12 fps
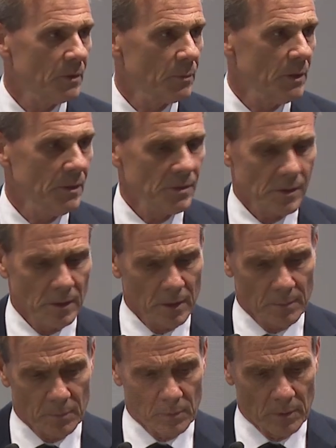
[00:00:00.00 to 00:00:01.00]
between
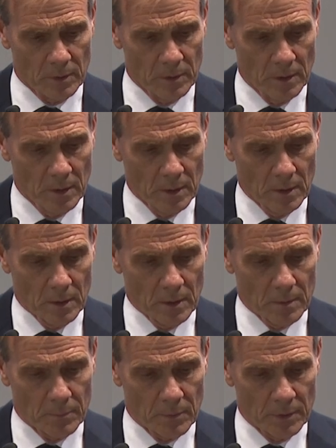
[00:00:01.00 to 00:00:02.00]
Singapore
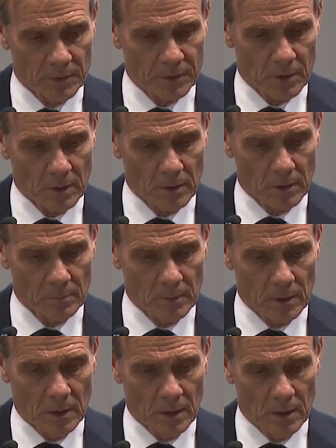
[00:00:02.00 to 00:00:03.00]
and Stockholm.
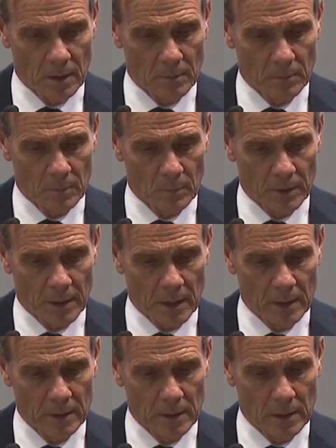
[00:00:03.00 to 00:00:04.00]
When
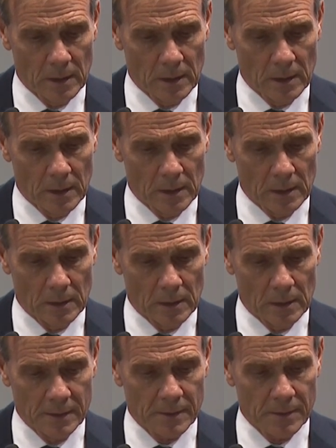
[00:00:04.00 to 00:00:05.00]
I
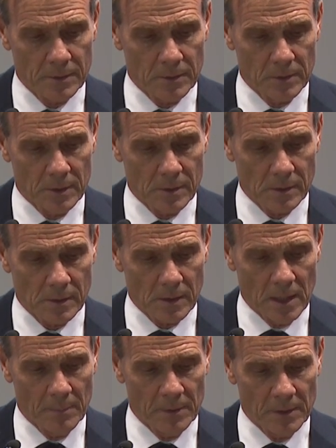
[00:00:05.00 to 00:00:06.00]
listened to this
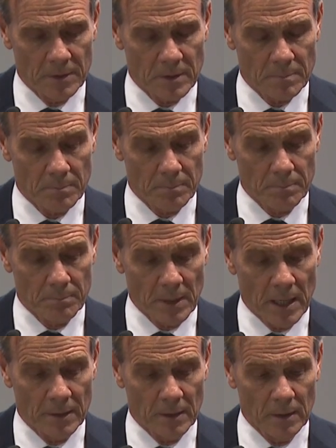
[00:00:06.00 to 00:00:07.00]
eminent
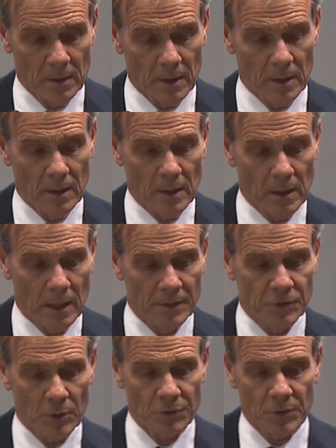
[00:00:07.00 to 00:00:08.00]
panel,
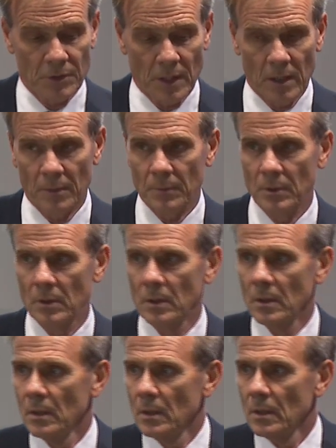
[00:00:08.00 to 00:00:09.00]
I jotted down